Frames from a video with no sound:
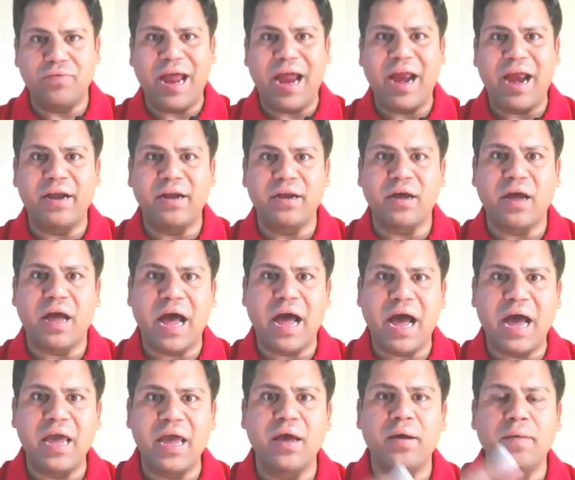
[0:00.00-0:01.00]
at a
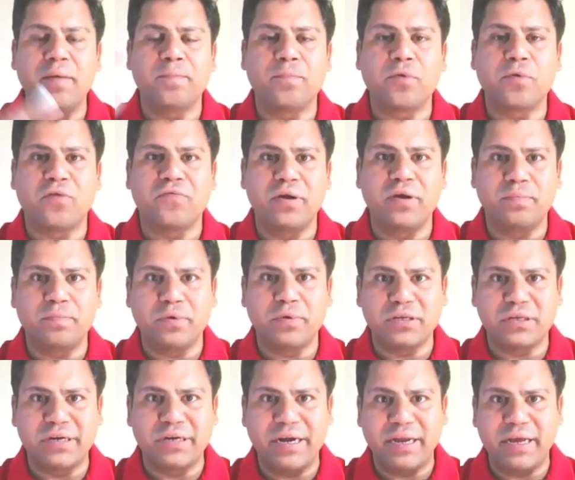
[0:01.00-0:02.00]
higher profit
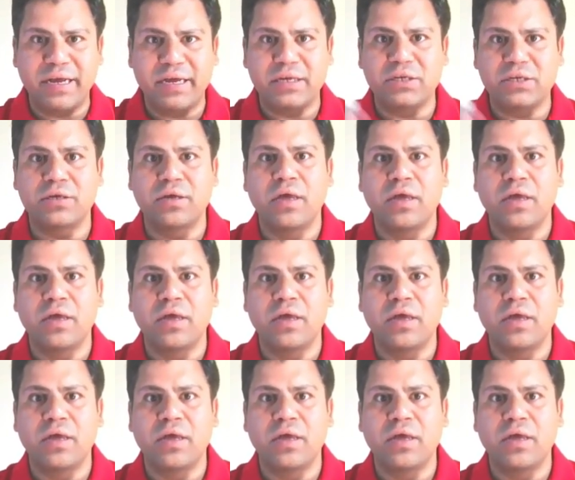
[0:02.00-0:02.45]
percentage.